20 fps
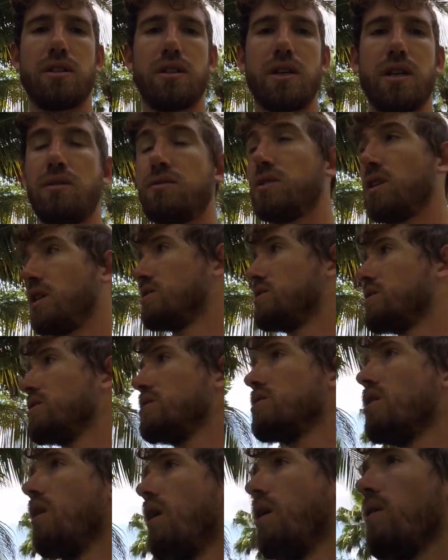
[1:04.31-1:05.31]
gives us,
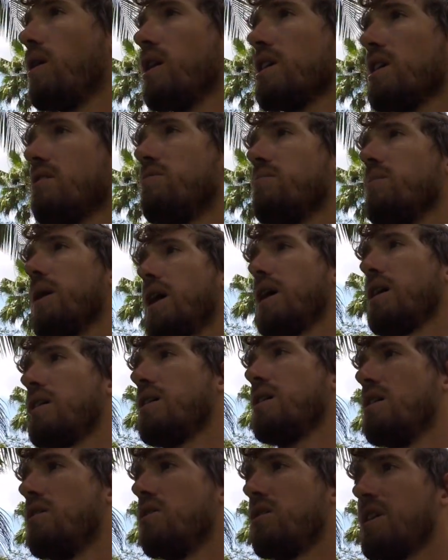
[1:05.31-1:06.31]
so I want to give back
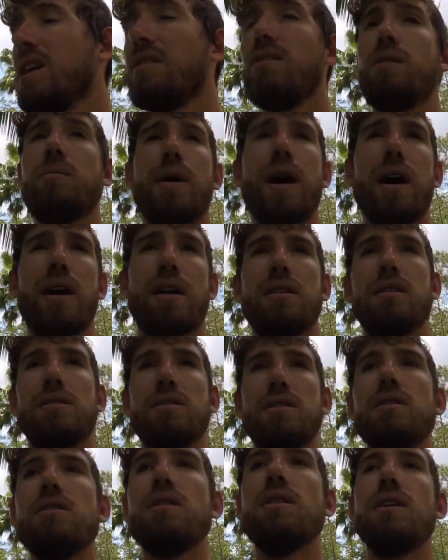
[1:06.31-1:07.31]
or give it back
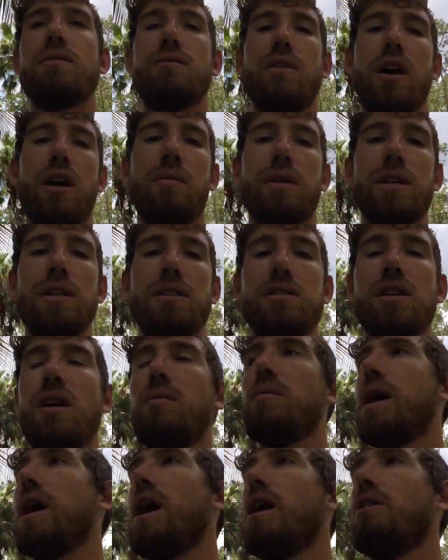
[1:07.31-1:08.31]
to the environment
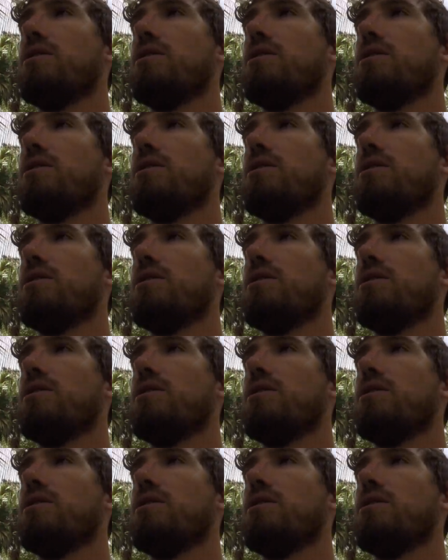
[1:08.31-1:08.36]
somehow,